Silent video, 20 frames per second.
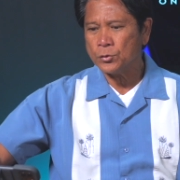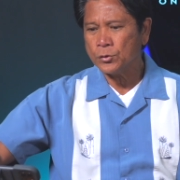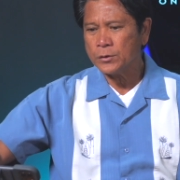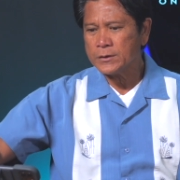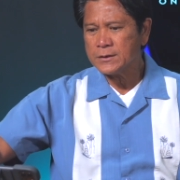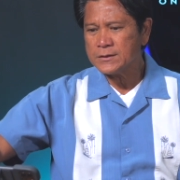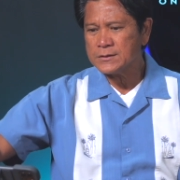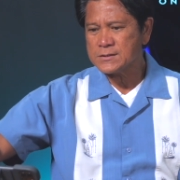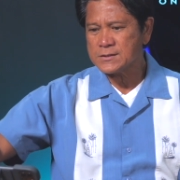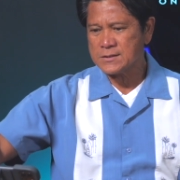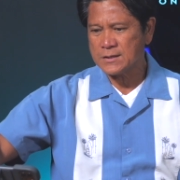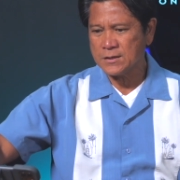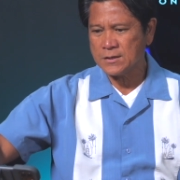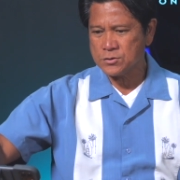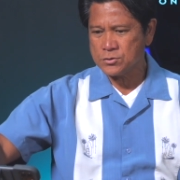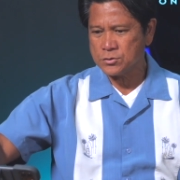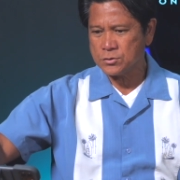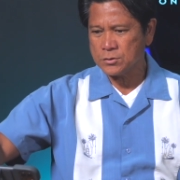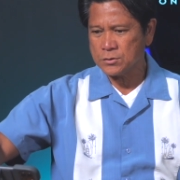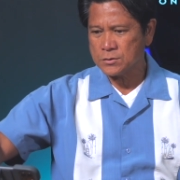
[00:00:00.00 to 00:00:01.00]

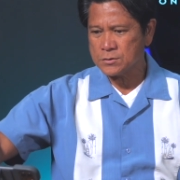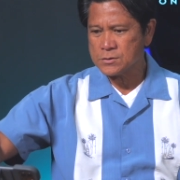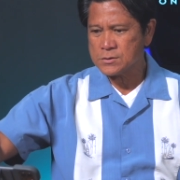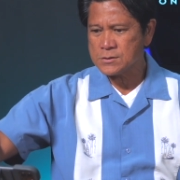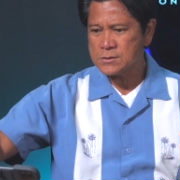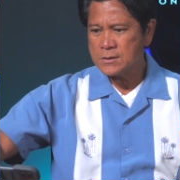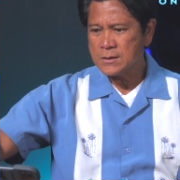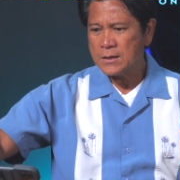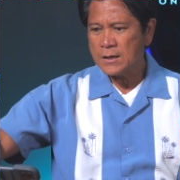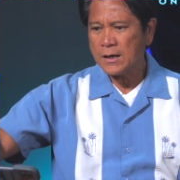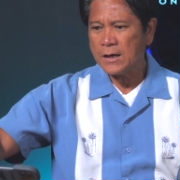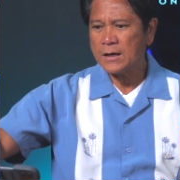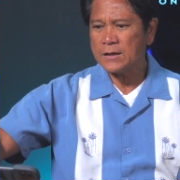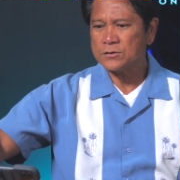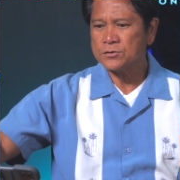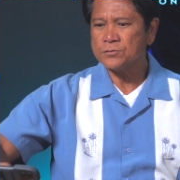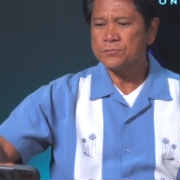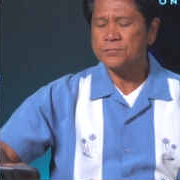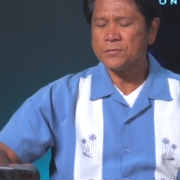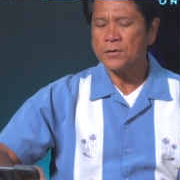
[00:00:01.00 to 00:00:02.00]
organizations
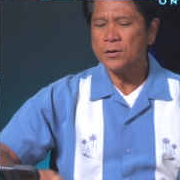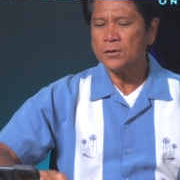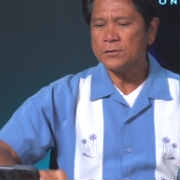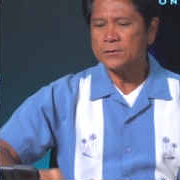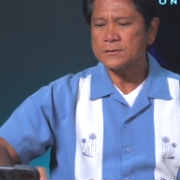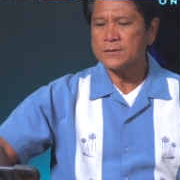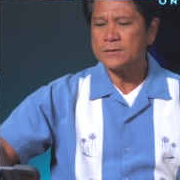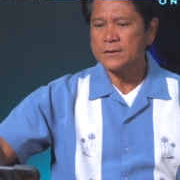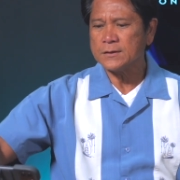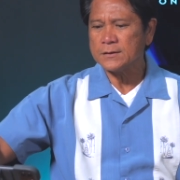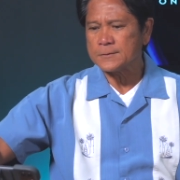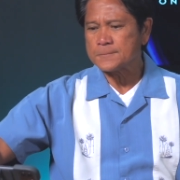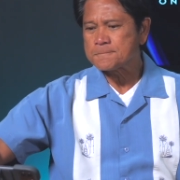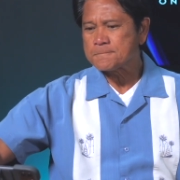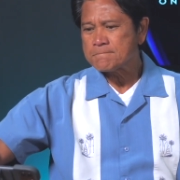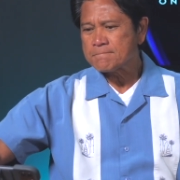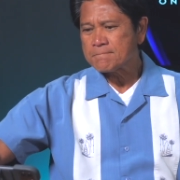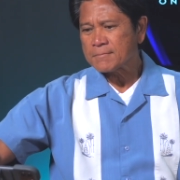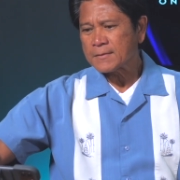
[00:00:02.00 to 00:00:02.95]
to volunteer?